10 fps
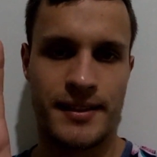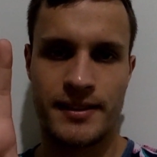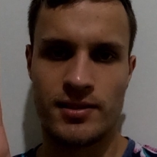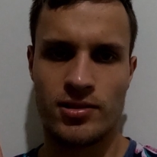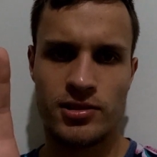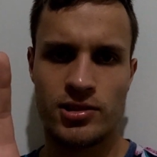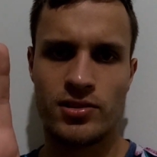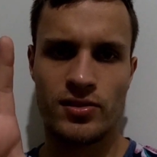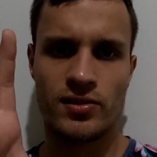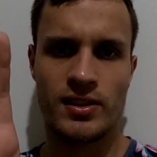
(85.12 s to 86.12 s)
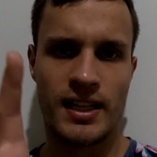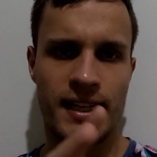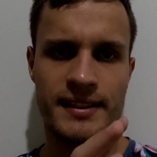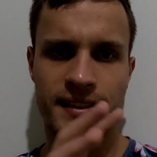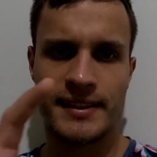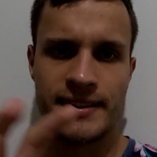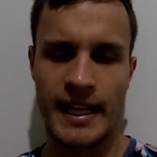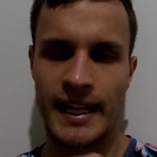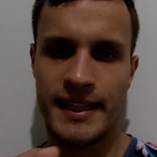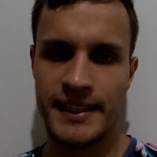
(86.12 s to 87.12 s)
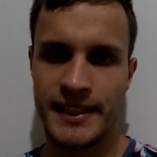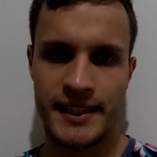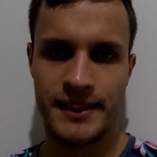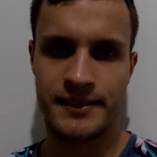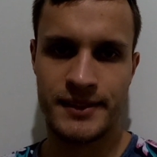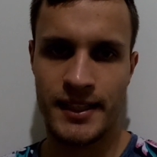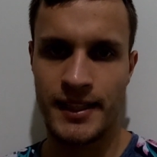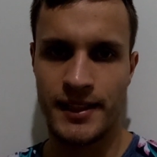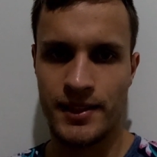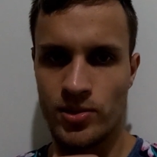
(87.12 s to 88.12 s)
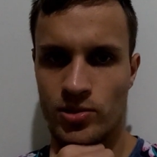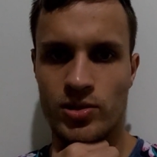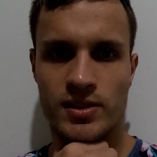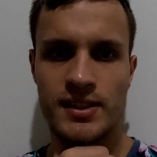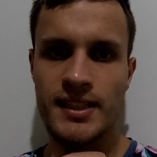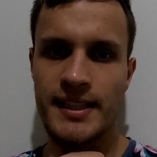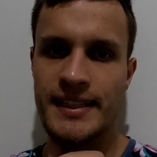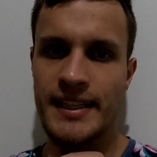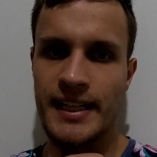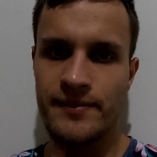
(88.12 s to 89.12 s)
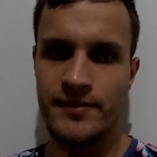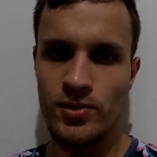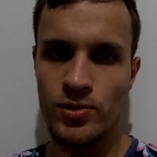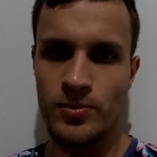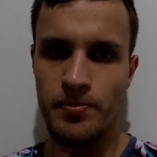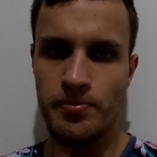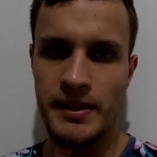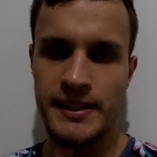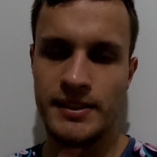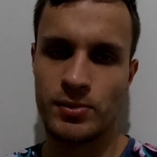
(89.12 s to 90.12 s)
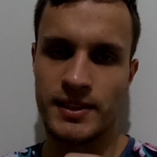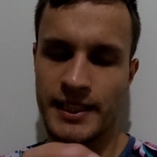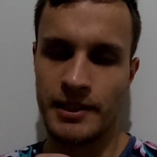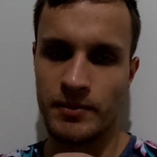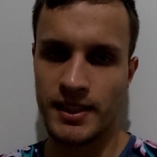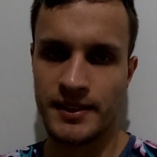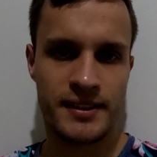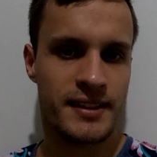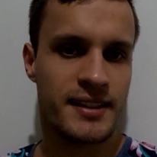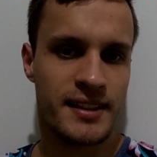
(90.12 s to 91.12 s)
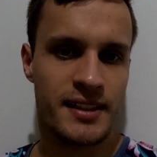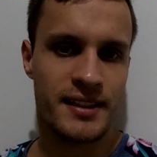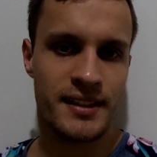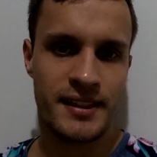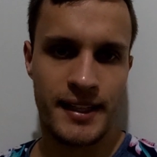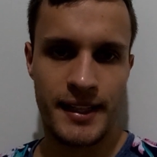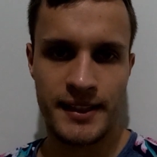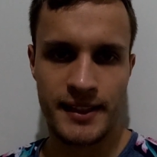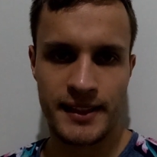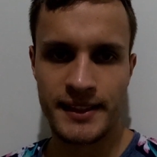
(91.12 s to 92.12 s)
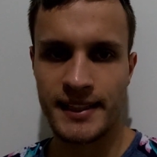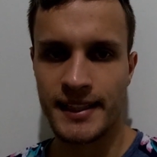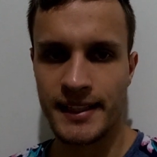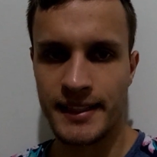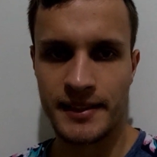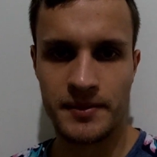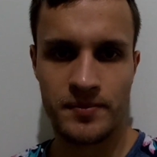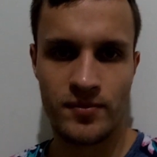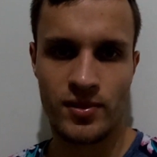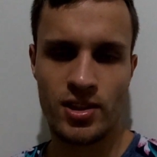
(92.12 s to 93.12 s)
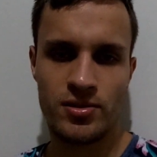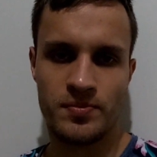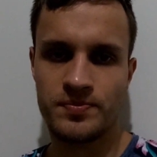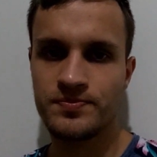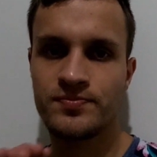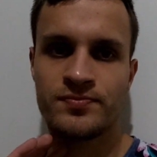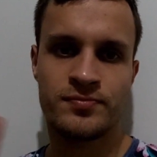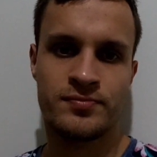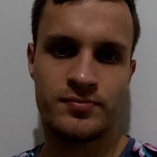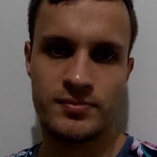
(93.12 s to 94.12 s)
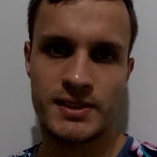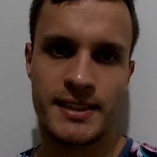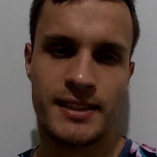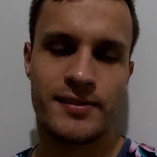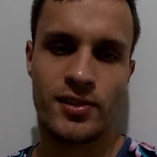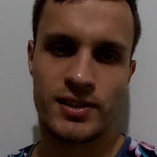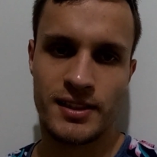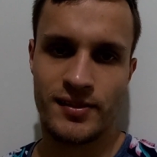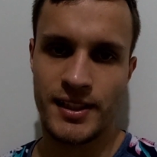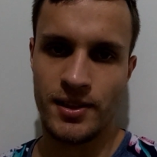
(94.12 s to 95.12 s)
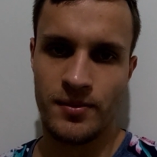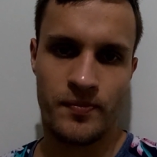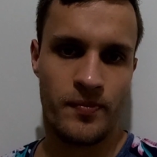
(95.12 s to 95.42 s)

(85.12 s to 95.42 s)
It's also kinda tiny. You don't really have to mess with the camera, and I really like it. So this is for this video.